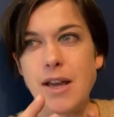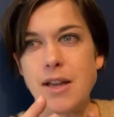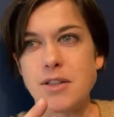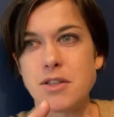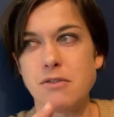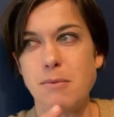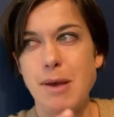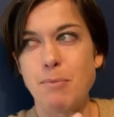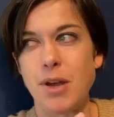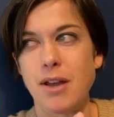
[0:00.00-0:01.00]
to
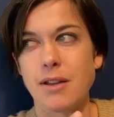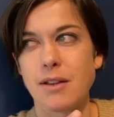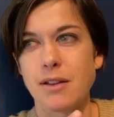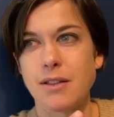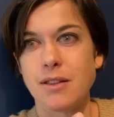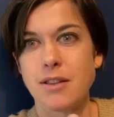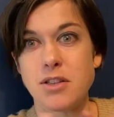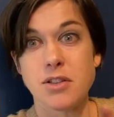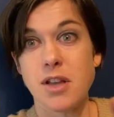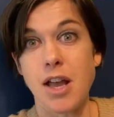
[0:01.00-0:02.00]
remember
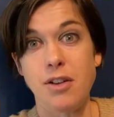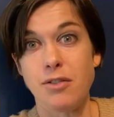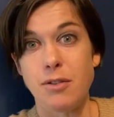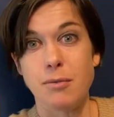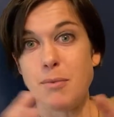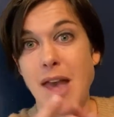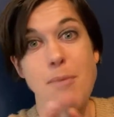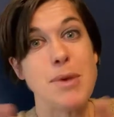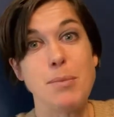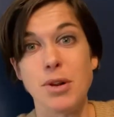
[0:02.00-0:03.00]
just kind of,
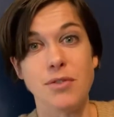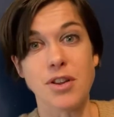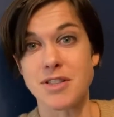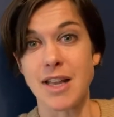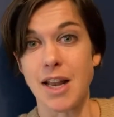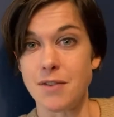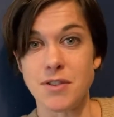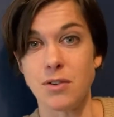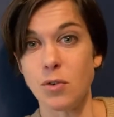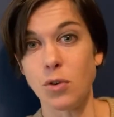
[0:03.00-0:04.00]
people who've lost their lives
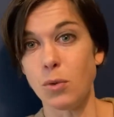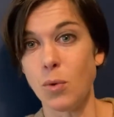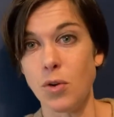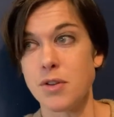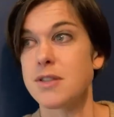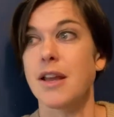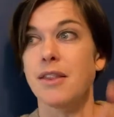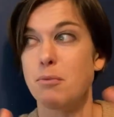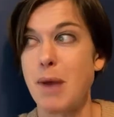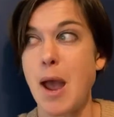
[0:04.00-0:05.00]
in all wars and the
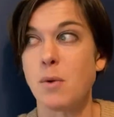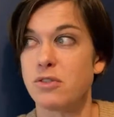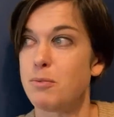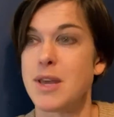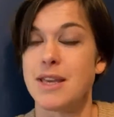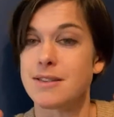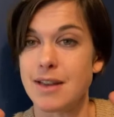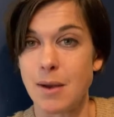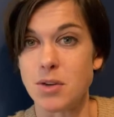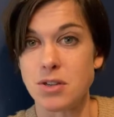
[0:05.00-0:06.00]
power of peace and
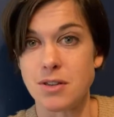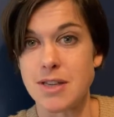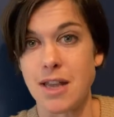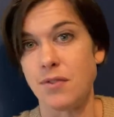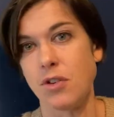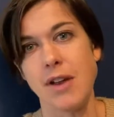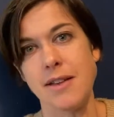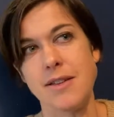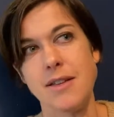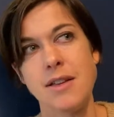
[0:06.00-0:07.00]
how we shouldn't take it for
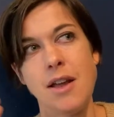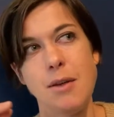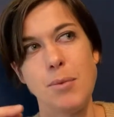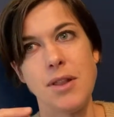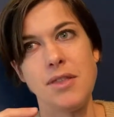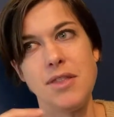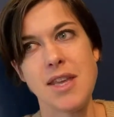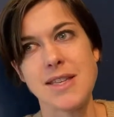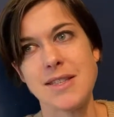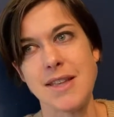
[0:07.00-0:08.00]
granted. But
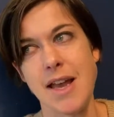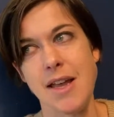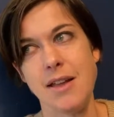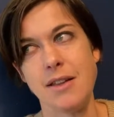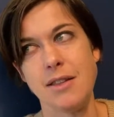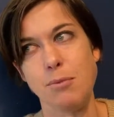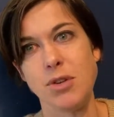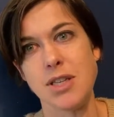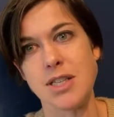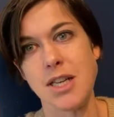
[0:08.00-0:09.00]
this day, the
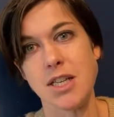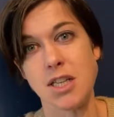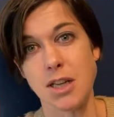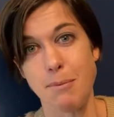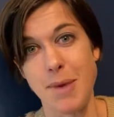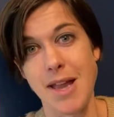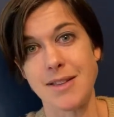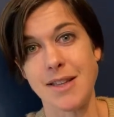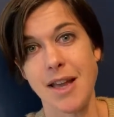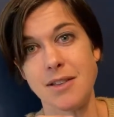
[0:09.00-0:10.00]
British Legion campaigned
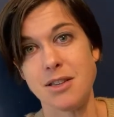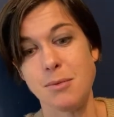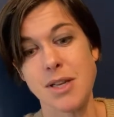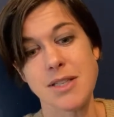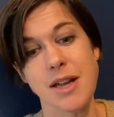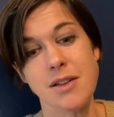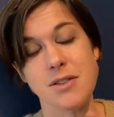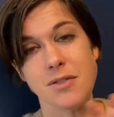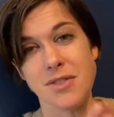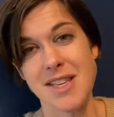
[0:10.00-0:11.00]
to get a 2 minute silence
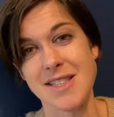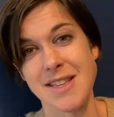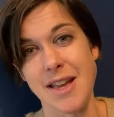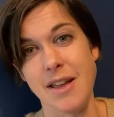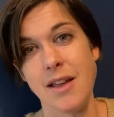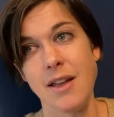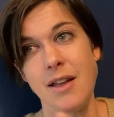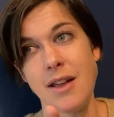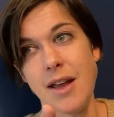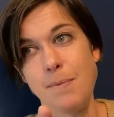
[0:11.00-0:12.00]
on this day
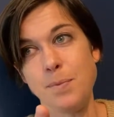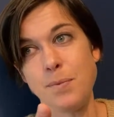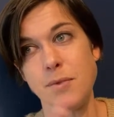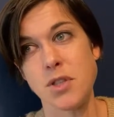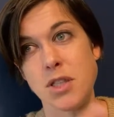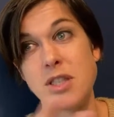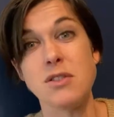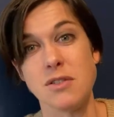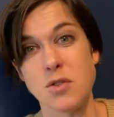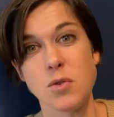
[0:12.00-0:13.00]

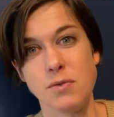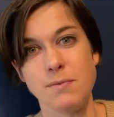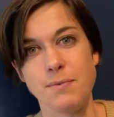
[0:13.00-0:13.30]
to sort of